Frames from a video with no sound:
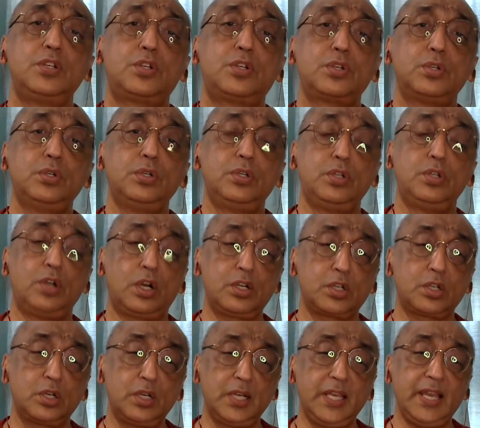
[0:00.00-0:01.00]
to
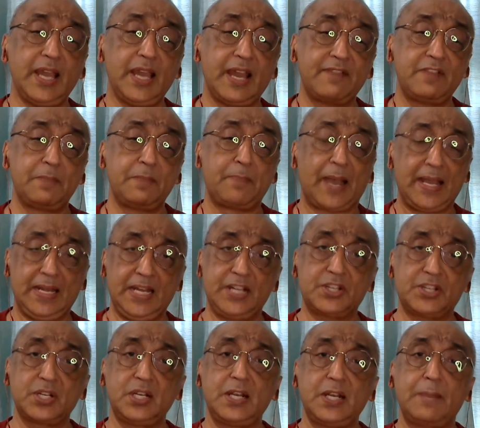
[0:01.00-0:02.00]
not only have a
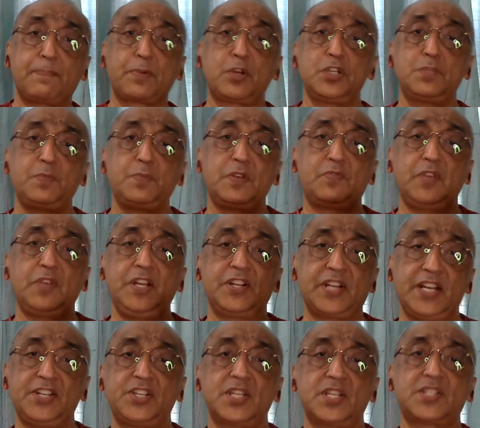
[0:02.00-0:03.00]
bilateral approach between
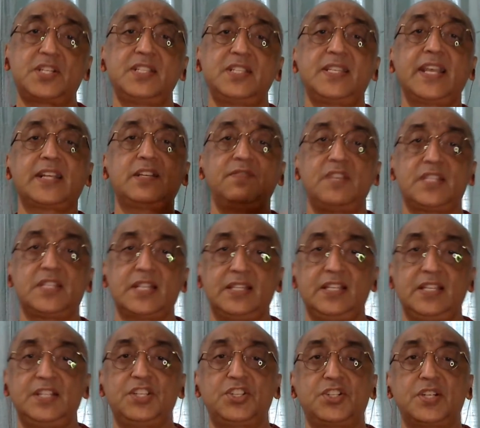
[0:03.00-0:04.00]
trade justice activists
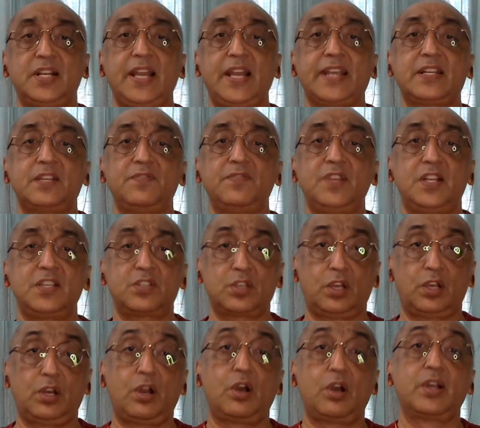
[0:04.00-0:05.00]
and the digital activities
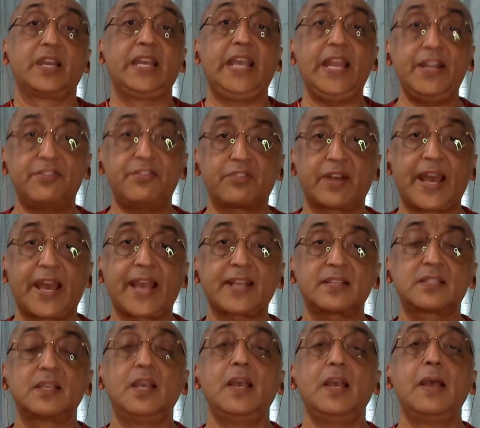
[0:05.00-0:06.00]
along 8
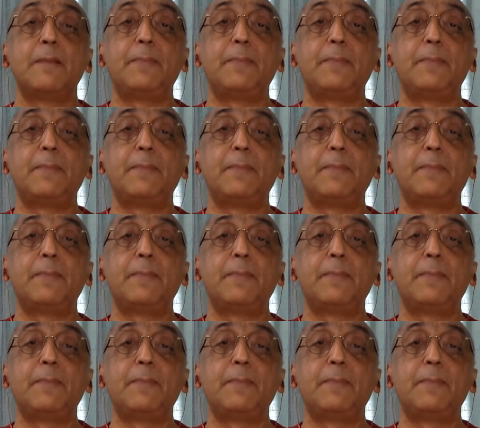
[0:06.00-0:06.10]
tracks,